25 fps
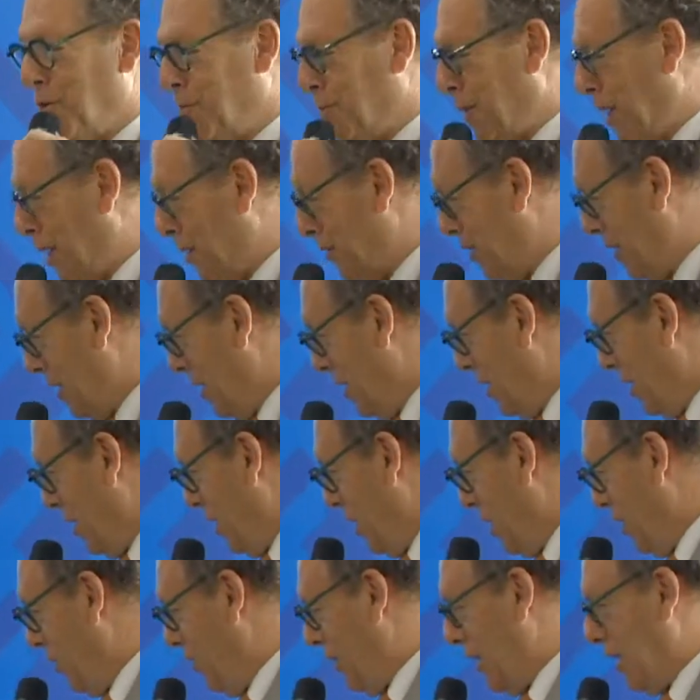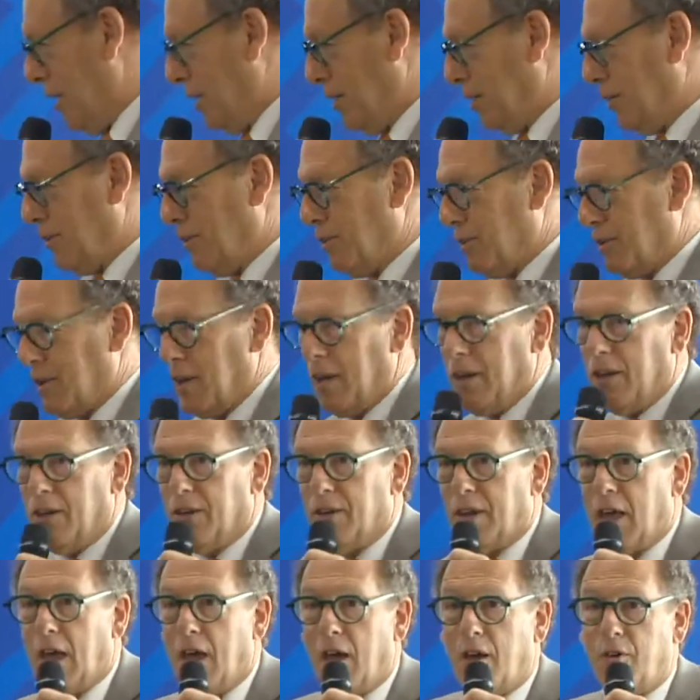about. They
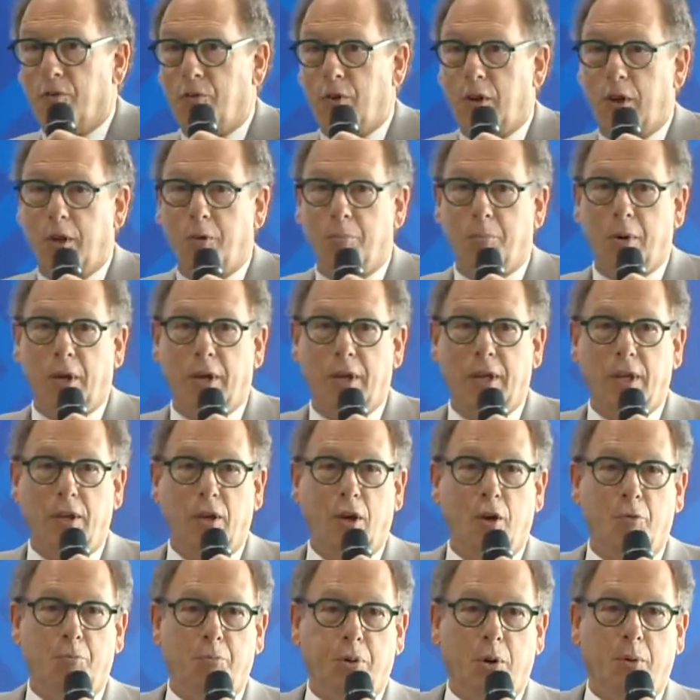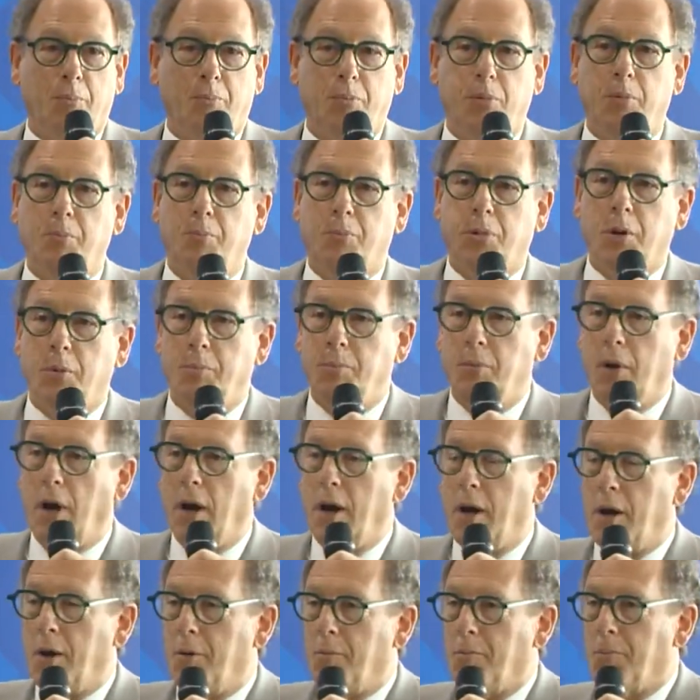didn't have anybody
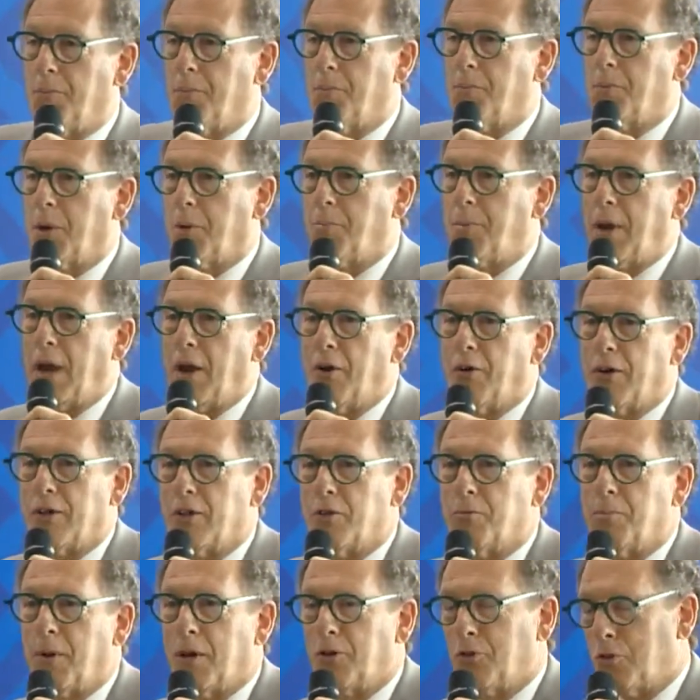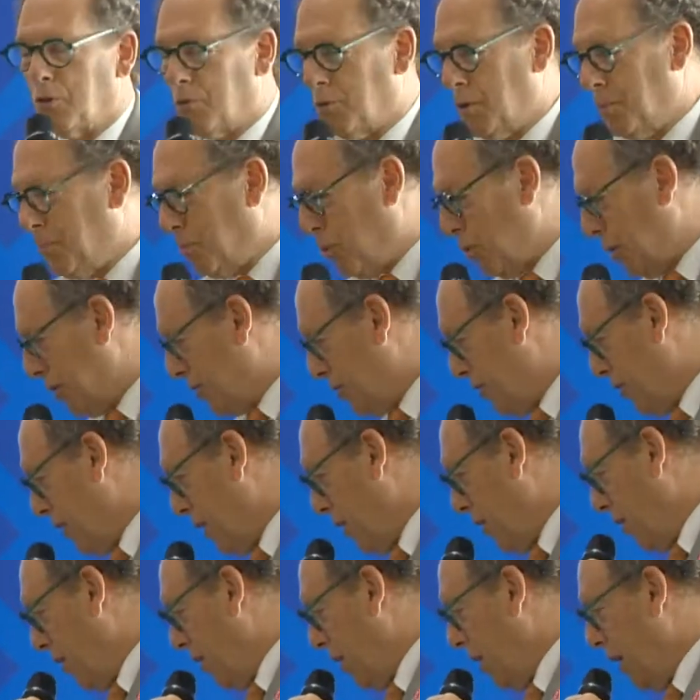preparing special reports
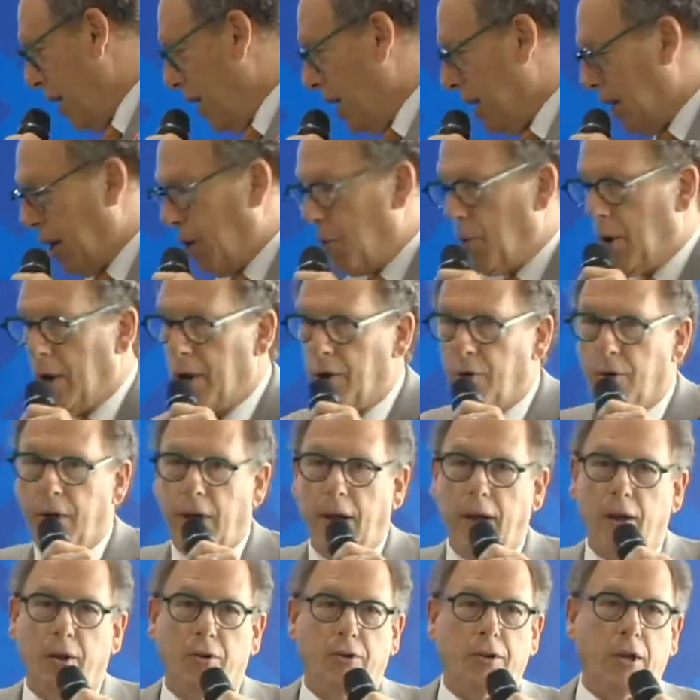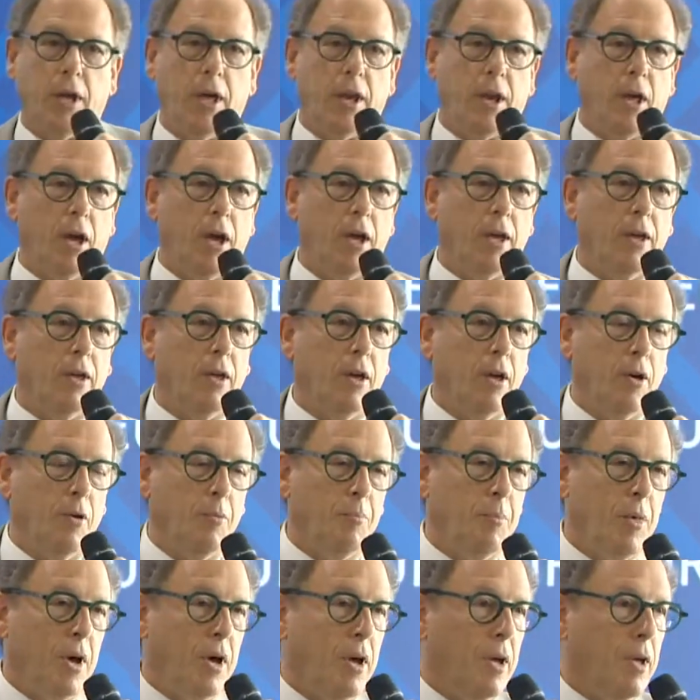there. And I went around, and
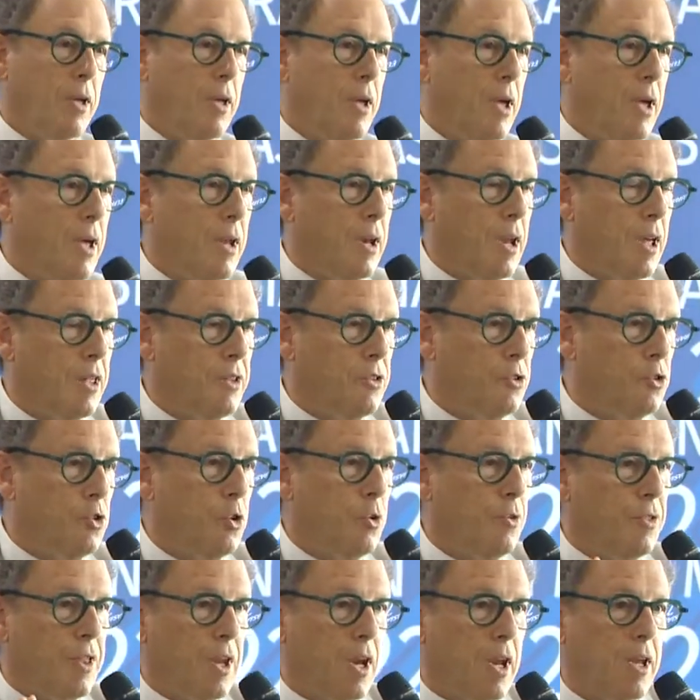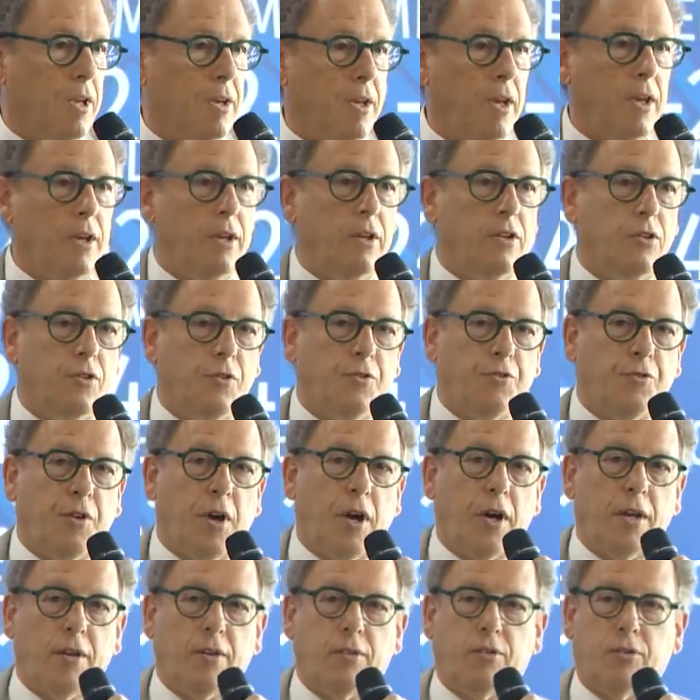I knew that I needed to
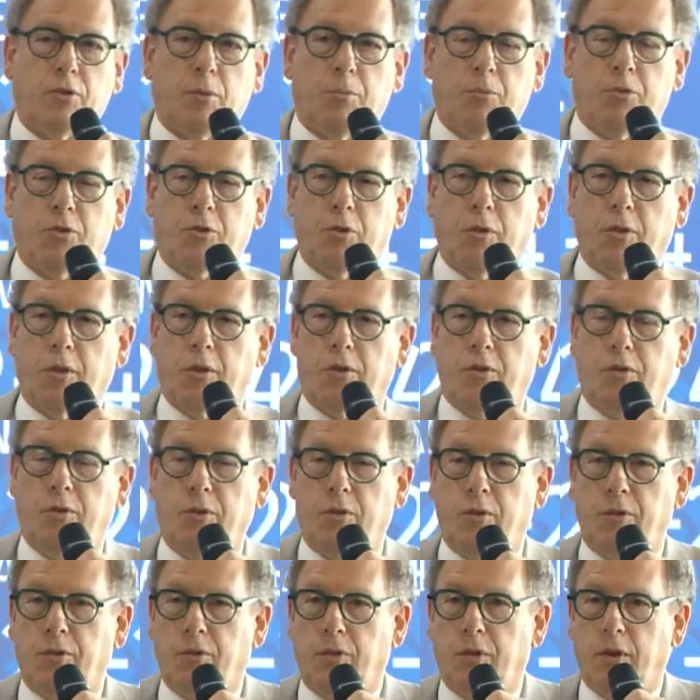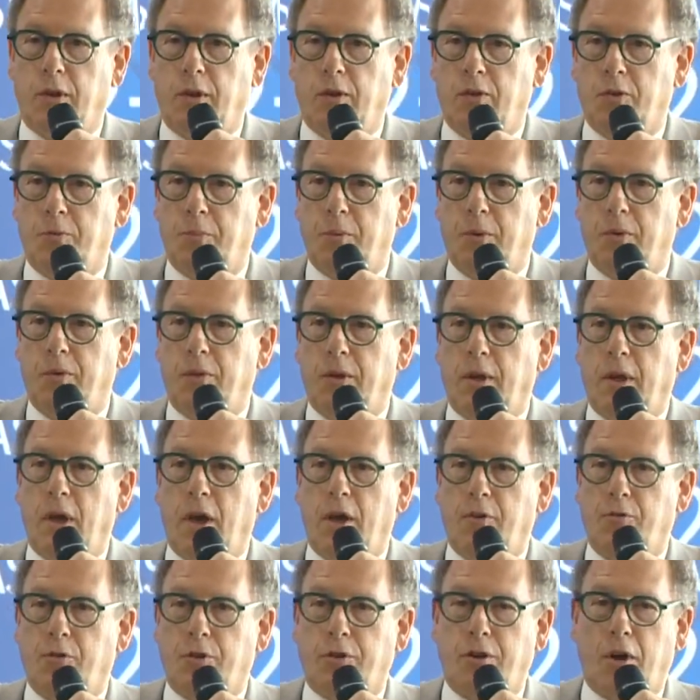find the
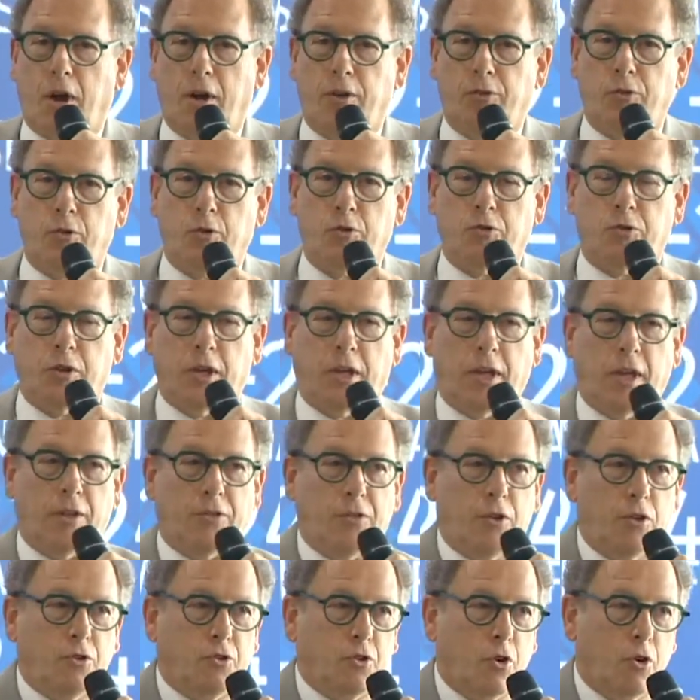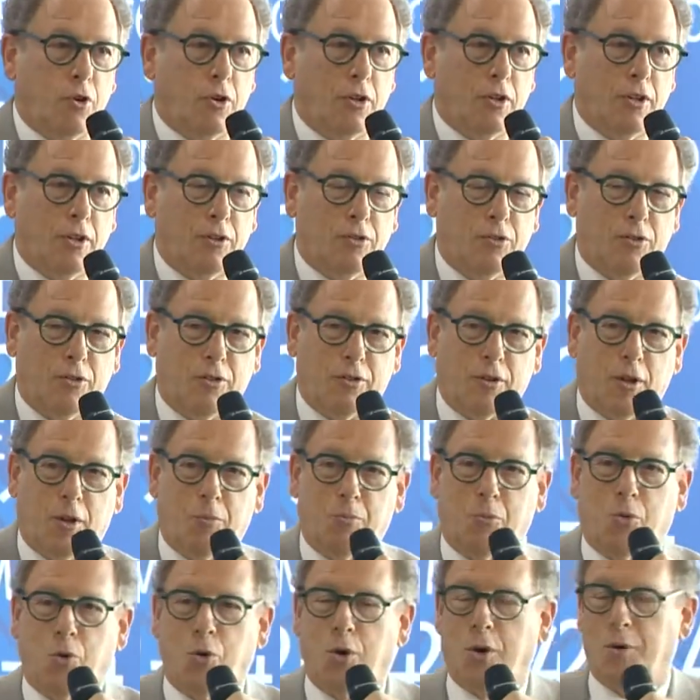advertisers to get the journalists
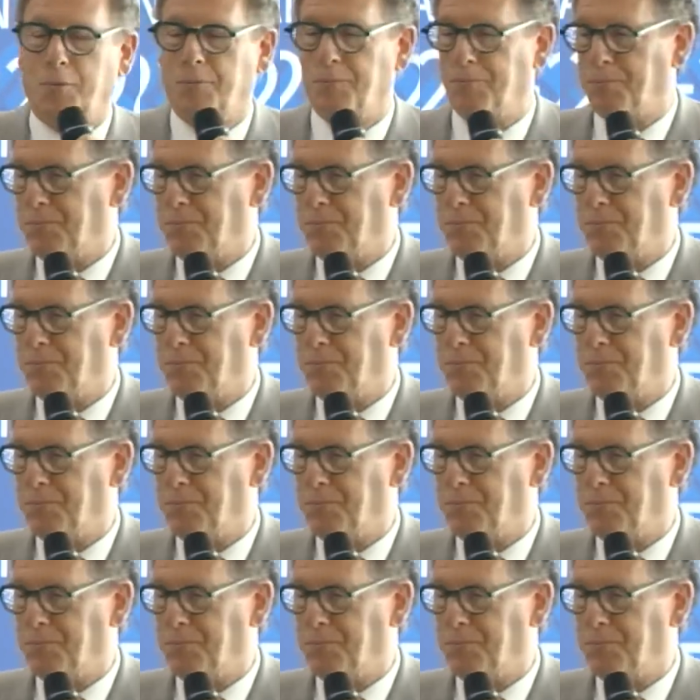on board.